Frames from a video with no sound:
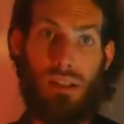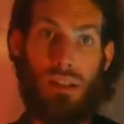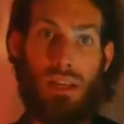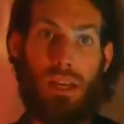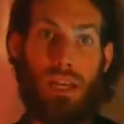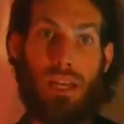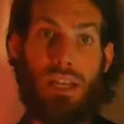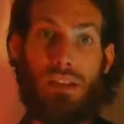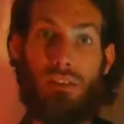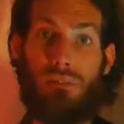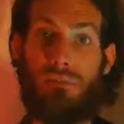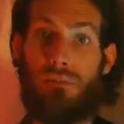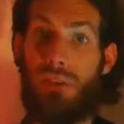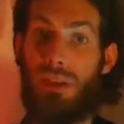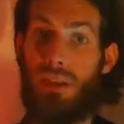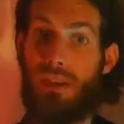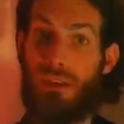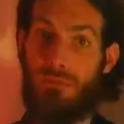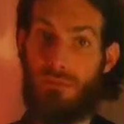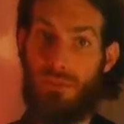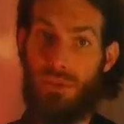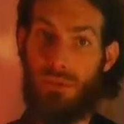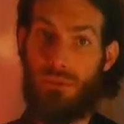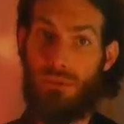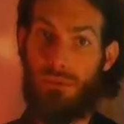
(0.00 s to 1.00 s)
And
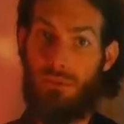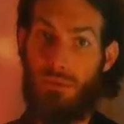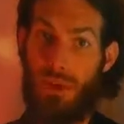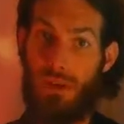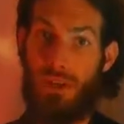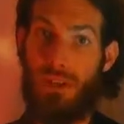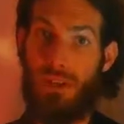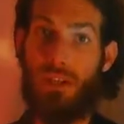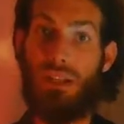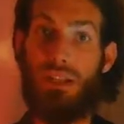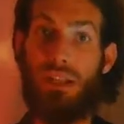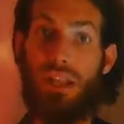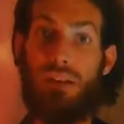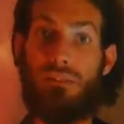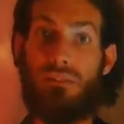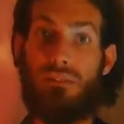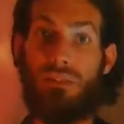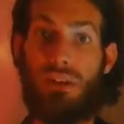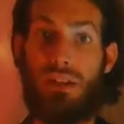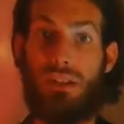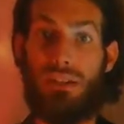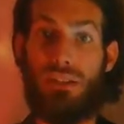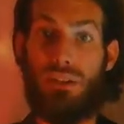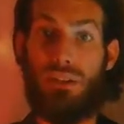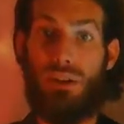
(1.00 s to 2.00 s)
if you were very clever
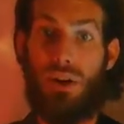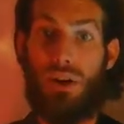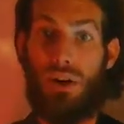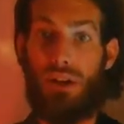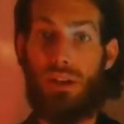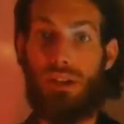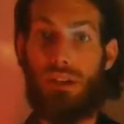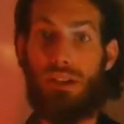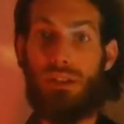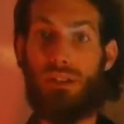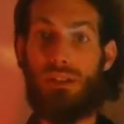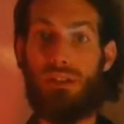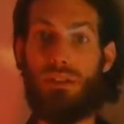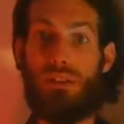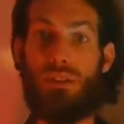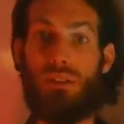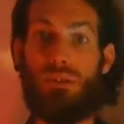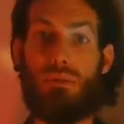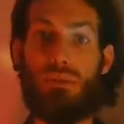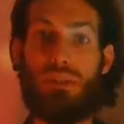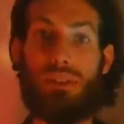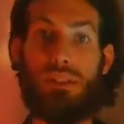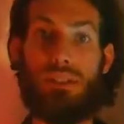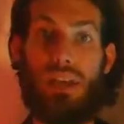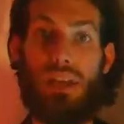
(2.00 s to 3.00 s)
as an artist, you
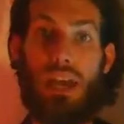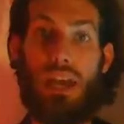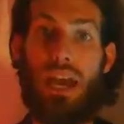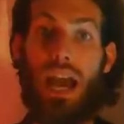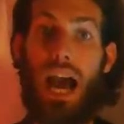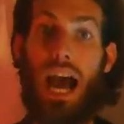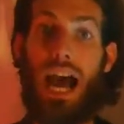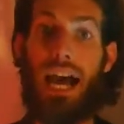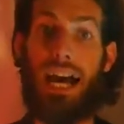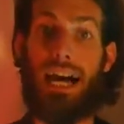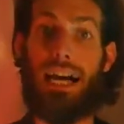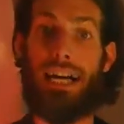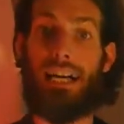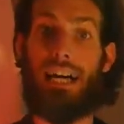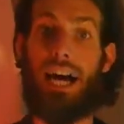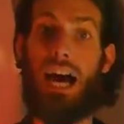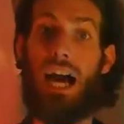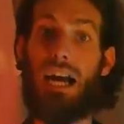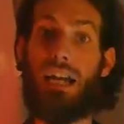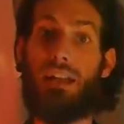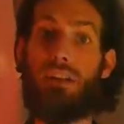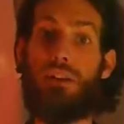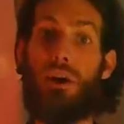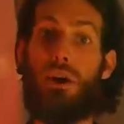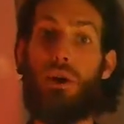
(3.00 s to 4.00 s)
would say,
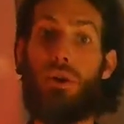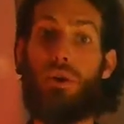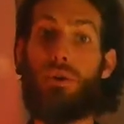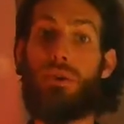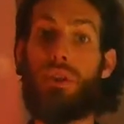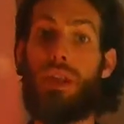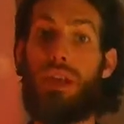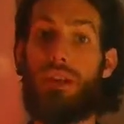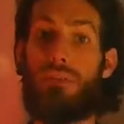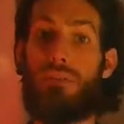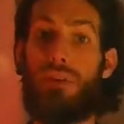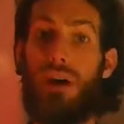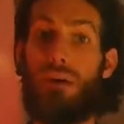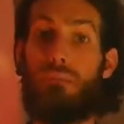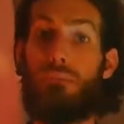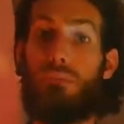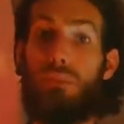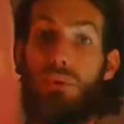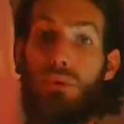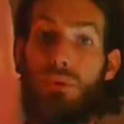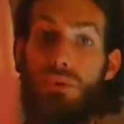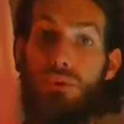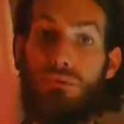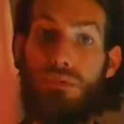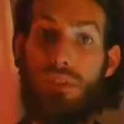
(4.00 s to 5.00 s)
I know that if I
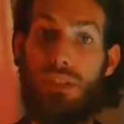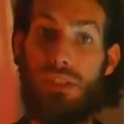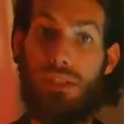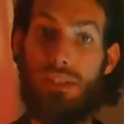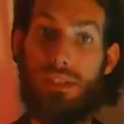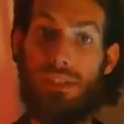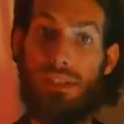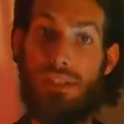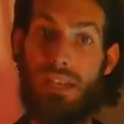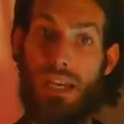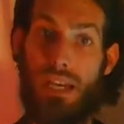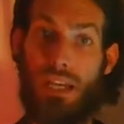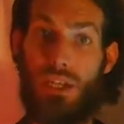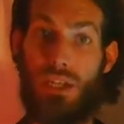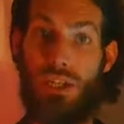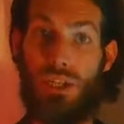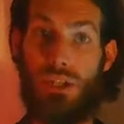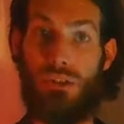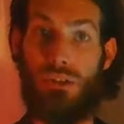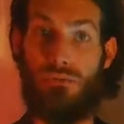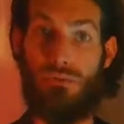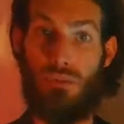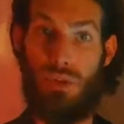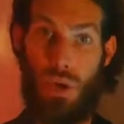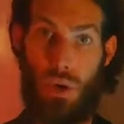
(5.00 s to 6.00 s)
move this section
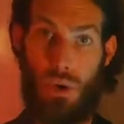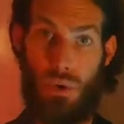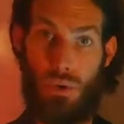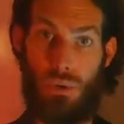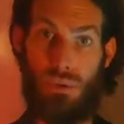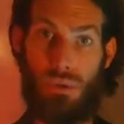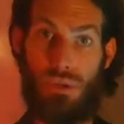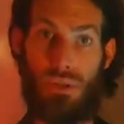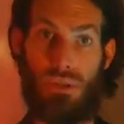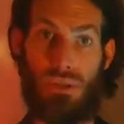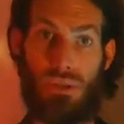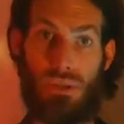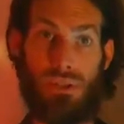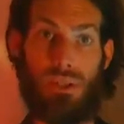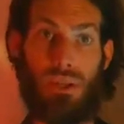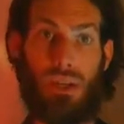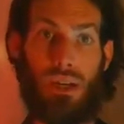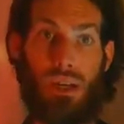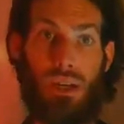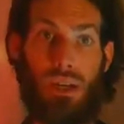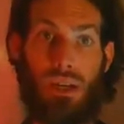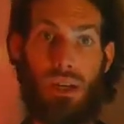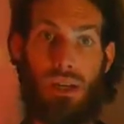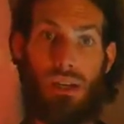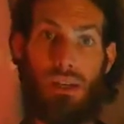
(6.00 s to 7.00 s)
of notes
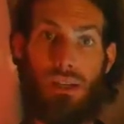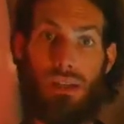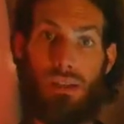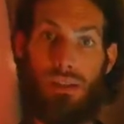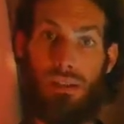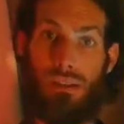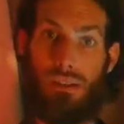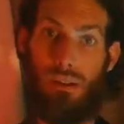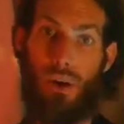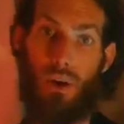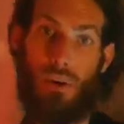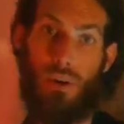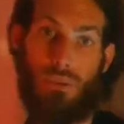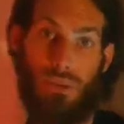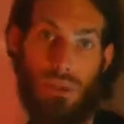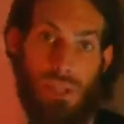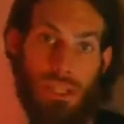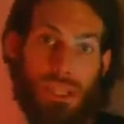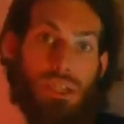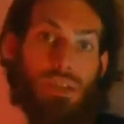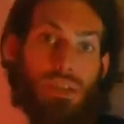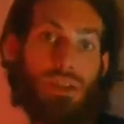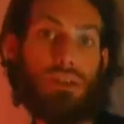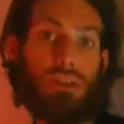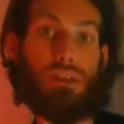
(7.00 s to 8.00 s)
over
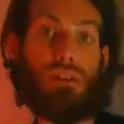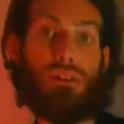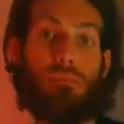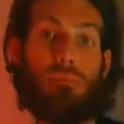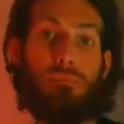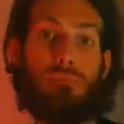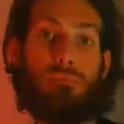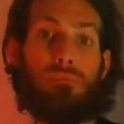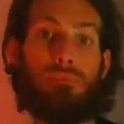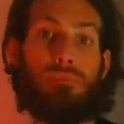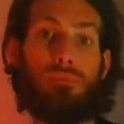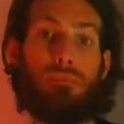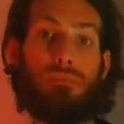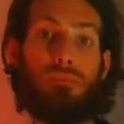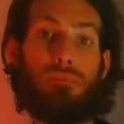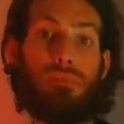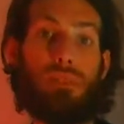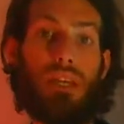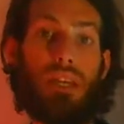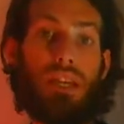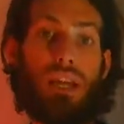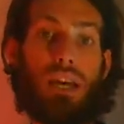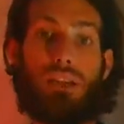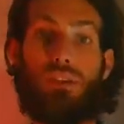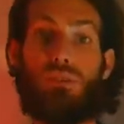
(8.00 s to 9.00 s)
here
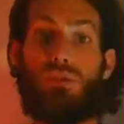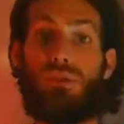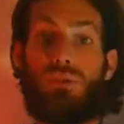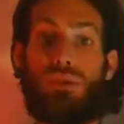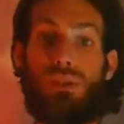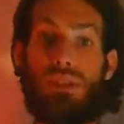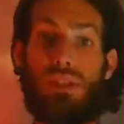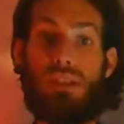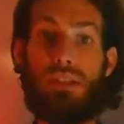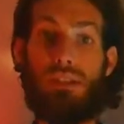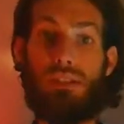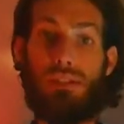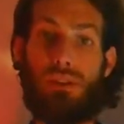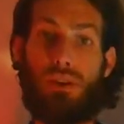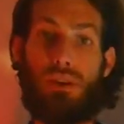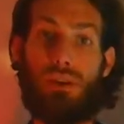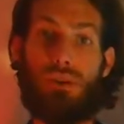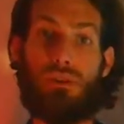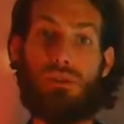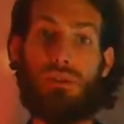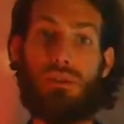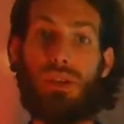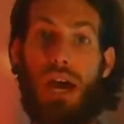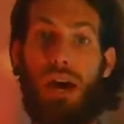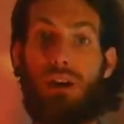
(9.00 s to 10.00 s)
and I use these
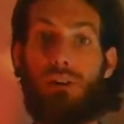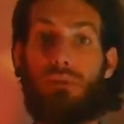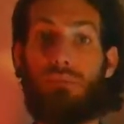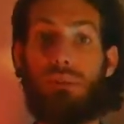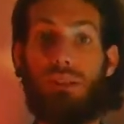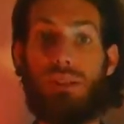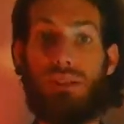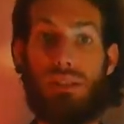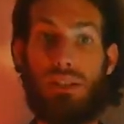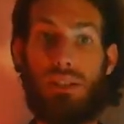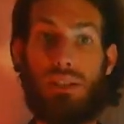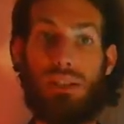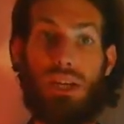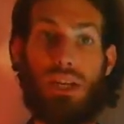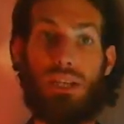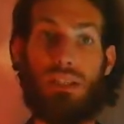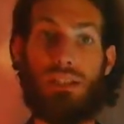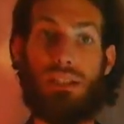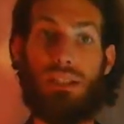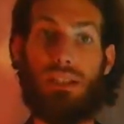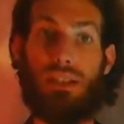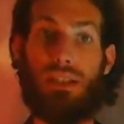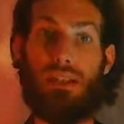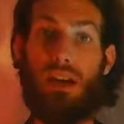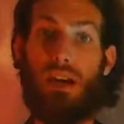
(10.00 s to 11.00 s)
notes, I'll be
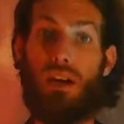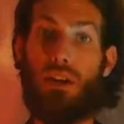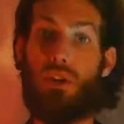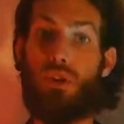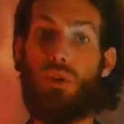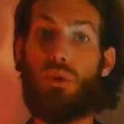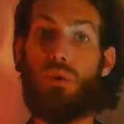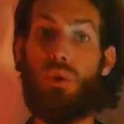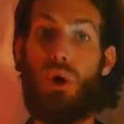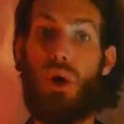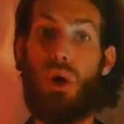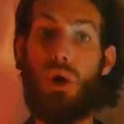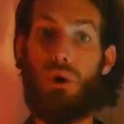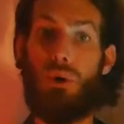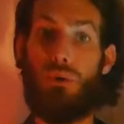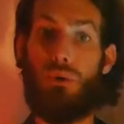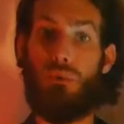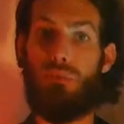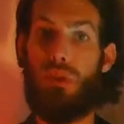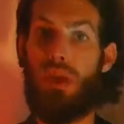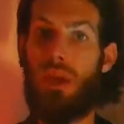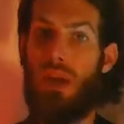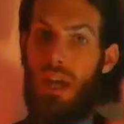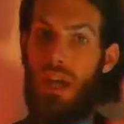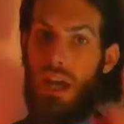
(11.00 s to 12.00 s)
suggesting a new home.
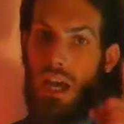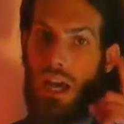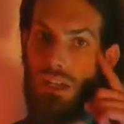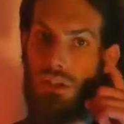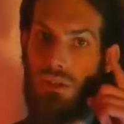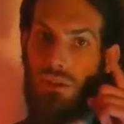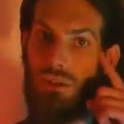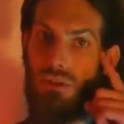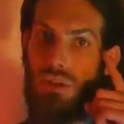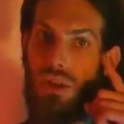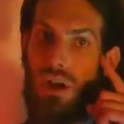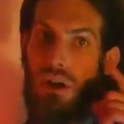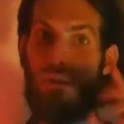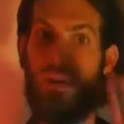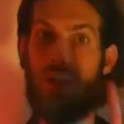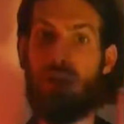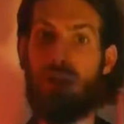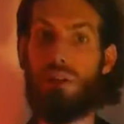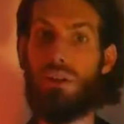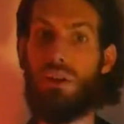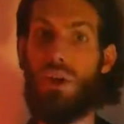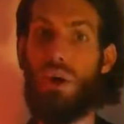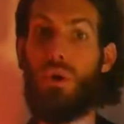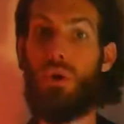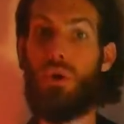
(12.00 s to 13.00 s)
And you'll already
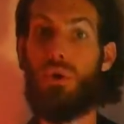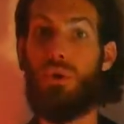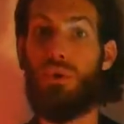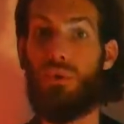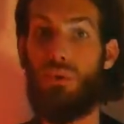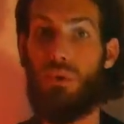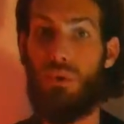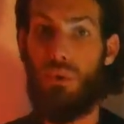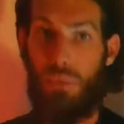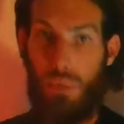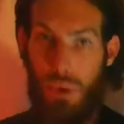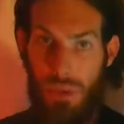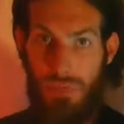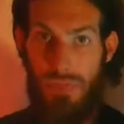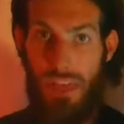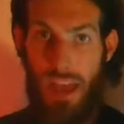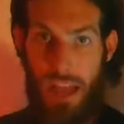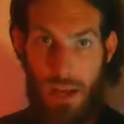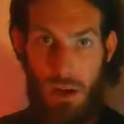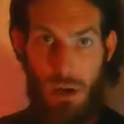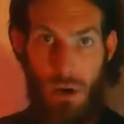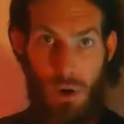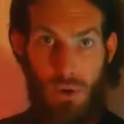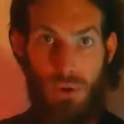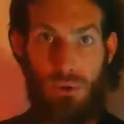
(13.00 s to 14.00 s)
know what that
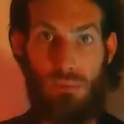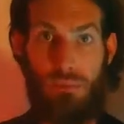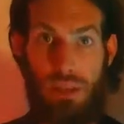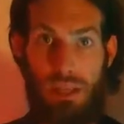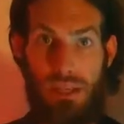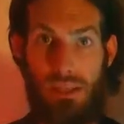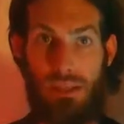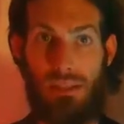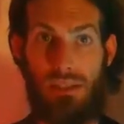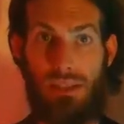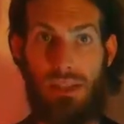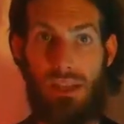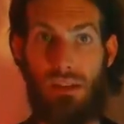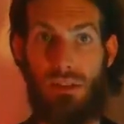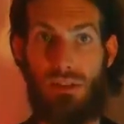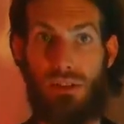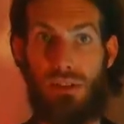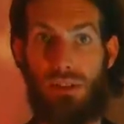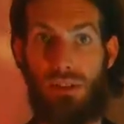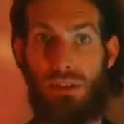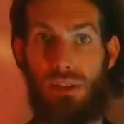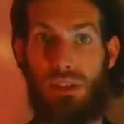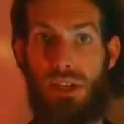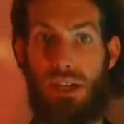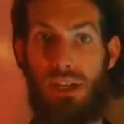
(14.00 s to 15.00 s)
home is that you're
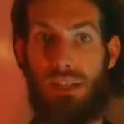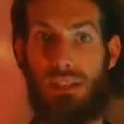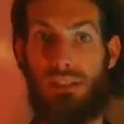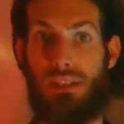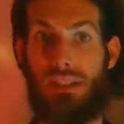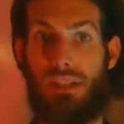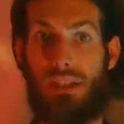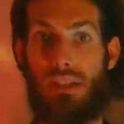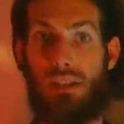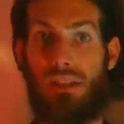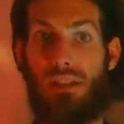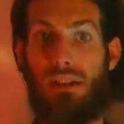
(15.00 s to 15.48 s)
suggesting.